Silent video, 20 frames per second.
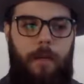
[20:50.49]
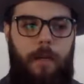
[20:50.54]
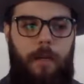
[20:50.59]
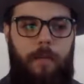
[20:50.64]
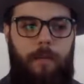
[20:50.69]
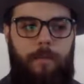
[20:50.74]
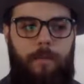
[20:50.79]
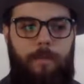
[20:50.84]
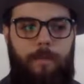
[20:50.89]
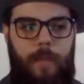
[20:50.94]

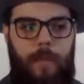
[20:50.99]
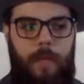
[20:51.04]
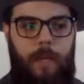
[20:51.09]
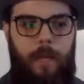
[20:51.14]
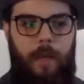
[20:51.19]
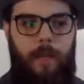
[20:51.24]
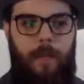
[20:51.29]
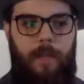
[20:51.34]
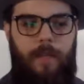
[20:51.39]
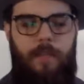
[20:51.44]
And
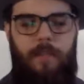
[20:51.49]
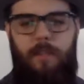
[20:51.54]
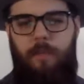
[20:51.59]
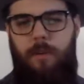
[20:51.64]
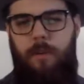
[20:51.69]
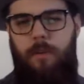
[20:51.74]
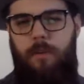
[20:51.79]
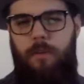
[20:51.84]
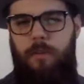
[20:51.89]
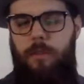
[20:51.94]
that's
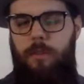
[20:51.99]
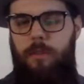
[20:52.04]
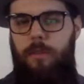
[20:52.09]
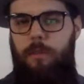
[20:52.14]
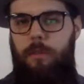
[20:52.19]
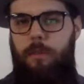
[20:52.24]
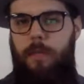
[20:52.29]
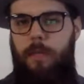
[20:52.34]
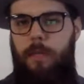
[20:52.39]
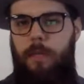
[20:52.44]
difficult to do
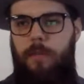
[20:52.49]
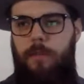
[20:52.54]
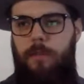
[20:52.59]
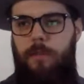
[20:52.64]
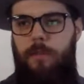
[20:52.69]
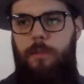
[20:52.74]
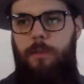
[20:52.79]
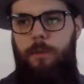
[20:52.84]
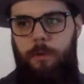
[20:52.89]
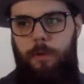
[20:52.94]
because
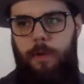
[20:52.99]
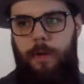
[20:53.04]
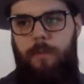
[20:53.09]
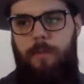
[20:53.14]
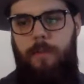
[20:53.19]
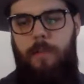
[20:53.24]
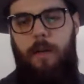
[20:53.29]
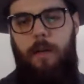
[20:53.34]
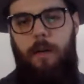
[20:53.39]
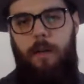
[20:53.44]
you do have to
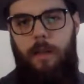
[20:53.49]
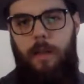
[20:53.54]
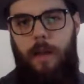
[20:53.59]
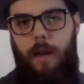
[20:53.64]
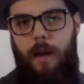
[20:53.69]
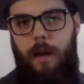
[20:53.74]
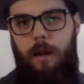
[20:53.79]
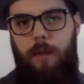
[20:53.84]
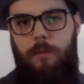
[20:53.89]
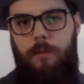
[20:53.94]
cut a lot
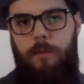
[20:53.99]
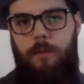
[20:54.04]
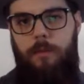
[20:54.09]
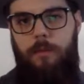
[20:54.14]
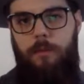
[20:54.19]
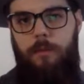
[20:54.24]
out.